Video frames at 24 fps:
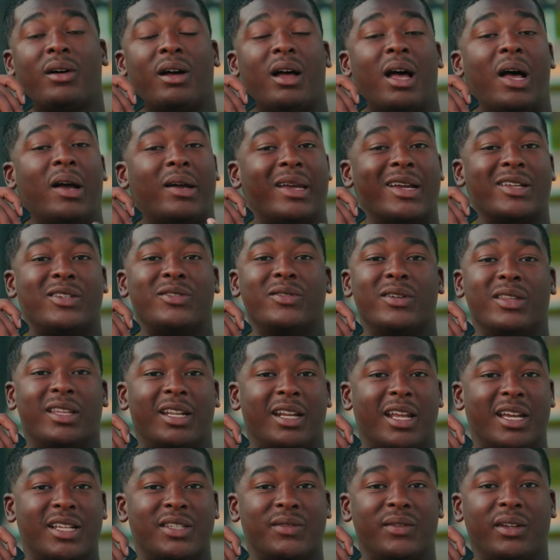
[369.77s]
I'll catch you in the
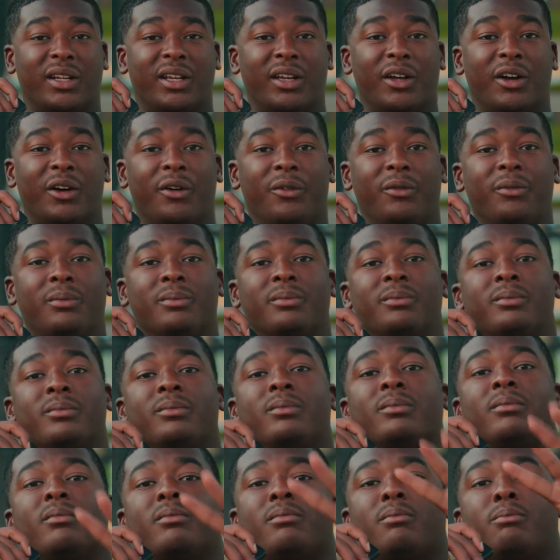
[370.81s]
next video.
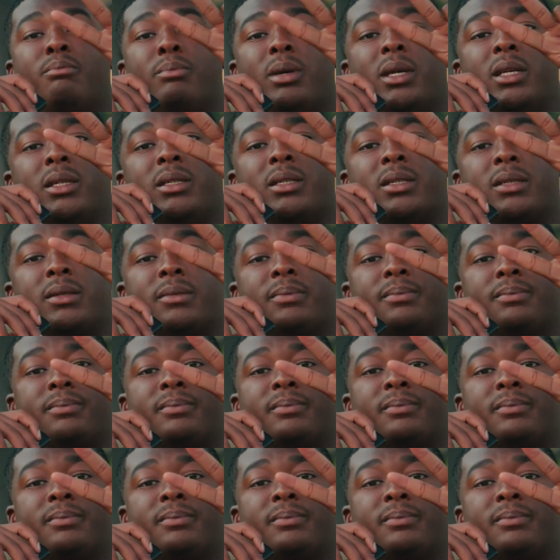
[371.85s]
Peace.